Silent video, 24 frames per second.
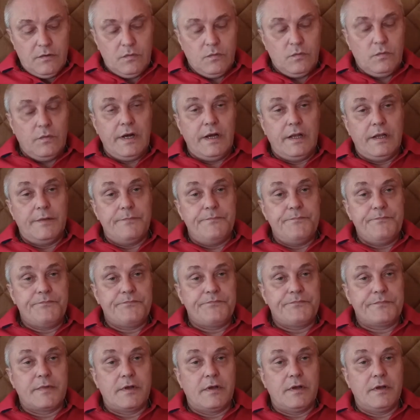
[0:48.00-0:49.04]
Well,
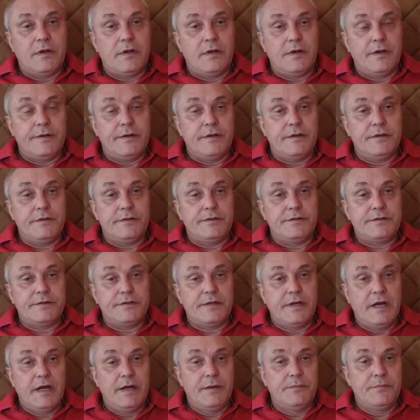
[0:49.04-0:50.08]
it's
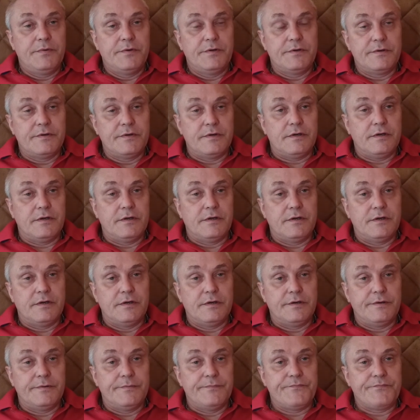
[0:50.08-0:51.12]
happened
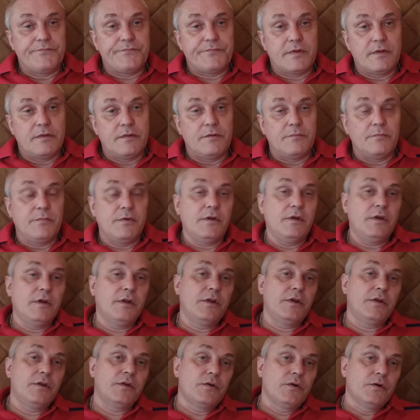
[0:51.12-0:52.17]
in the
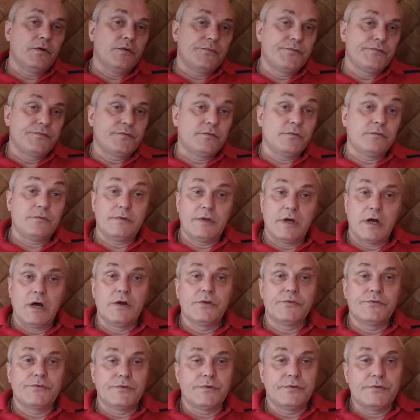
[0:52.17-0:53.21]
beginning of
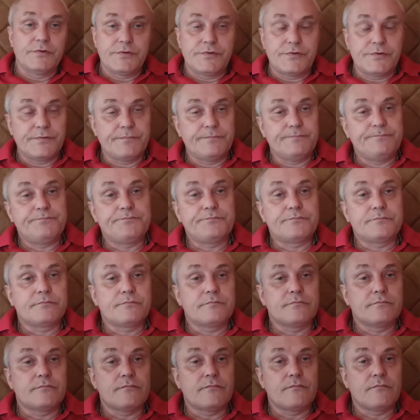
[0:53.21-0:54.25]
2000s
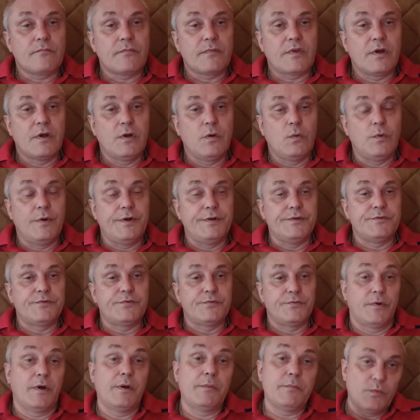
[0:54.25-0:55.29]
when
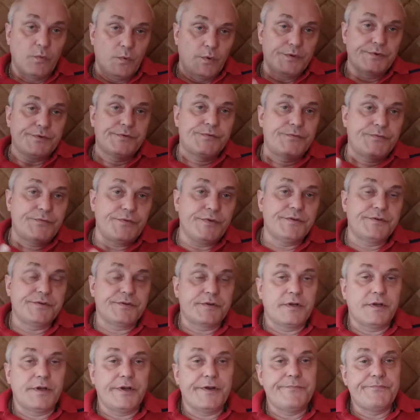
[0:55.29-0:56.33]
Swami was
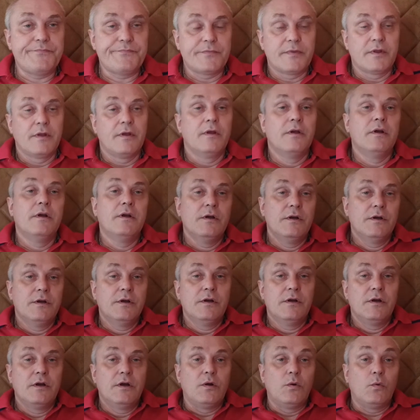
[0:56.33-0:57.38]
physically
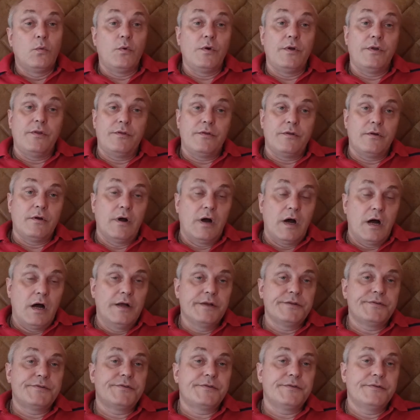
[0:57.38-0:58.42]
with
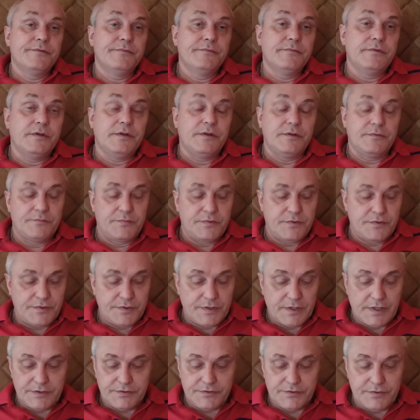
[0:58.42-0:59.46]
us in
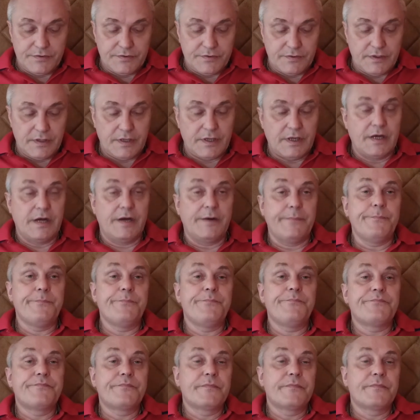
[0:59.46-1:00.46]
Prashanti Nilayam.